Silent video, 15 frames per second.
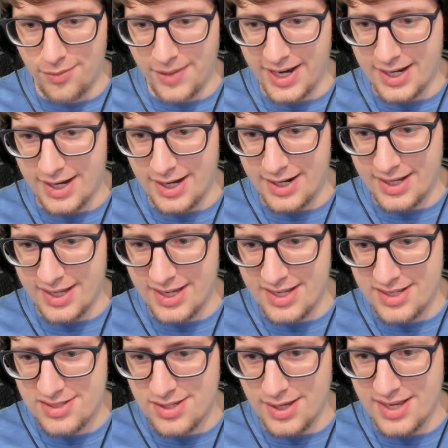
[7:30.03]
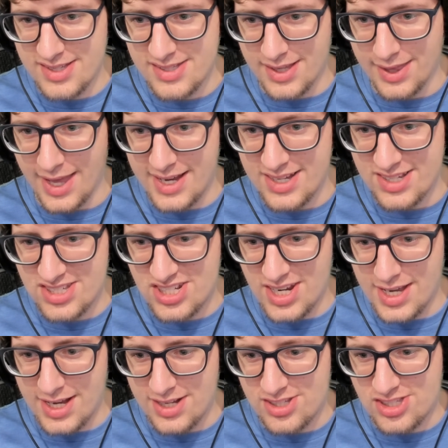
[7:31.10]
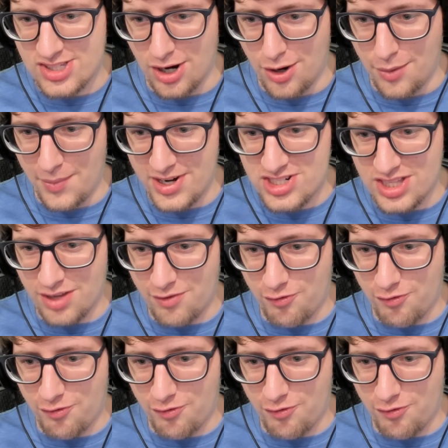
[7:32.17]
my god, his his leg is taking so much of the